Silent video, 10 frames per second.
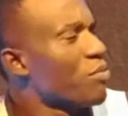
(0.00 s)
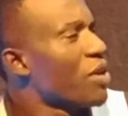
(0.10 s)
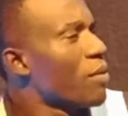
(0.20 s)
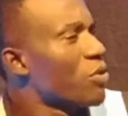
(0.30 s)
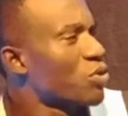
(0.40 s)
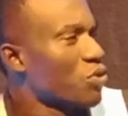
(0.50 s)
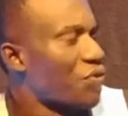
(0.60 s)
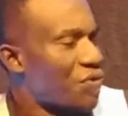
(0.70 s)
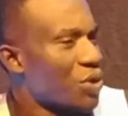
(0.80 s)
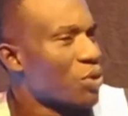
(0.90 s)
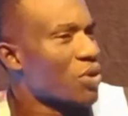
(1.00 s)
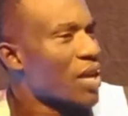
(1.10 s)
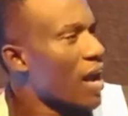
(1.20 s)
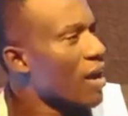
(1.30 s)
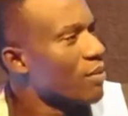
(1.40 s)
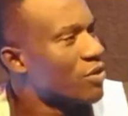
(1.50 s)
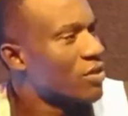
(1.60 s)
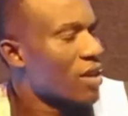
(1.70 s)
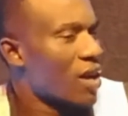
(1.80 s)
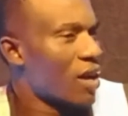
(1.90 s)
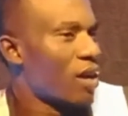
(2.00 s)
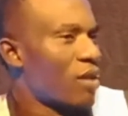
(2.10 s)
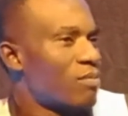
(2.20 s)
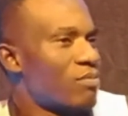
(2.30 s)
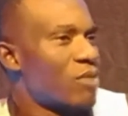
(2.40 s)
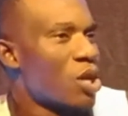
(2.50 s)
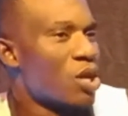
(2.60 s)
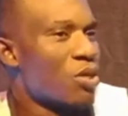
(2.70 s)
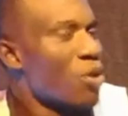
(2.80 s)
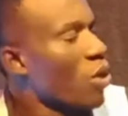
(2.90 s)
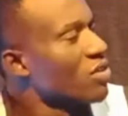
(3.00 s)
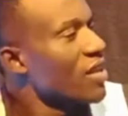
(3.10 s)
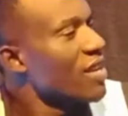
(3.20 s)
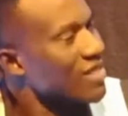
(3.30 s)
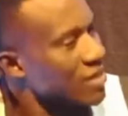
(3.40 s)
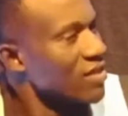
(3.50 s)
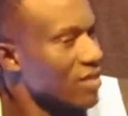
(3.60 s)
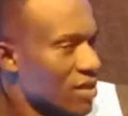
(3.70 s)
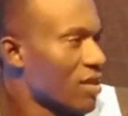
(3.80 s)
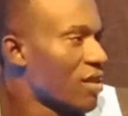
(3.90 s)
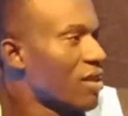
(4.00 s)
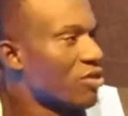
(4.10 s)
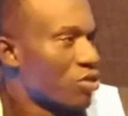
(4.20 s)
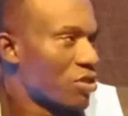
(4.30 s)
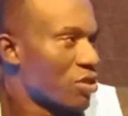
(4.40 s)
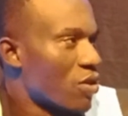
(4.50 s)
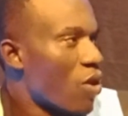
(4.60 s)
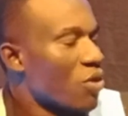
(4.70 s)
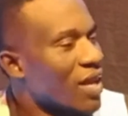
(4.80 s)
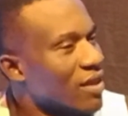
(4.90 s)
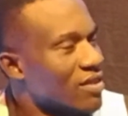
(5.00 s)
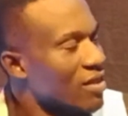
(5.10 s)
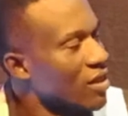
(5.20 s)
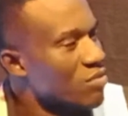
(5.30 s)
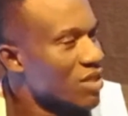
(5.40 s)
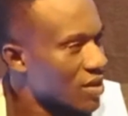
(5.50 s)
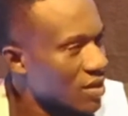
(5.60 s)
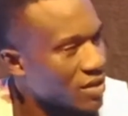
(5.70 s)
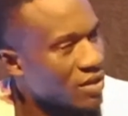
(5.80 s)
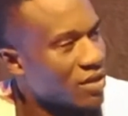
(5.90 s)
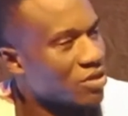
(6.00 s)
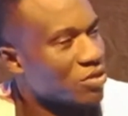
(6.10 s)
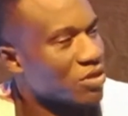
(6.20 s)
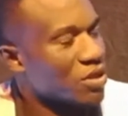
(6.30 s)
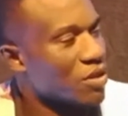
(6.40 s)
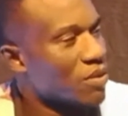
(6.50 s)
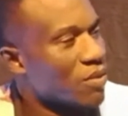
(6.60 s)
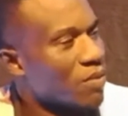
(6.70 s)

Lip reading: be able to fill gaps not existing in literature, or that it's limited in literature.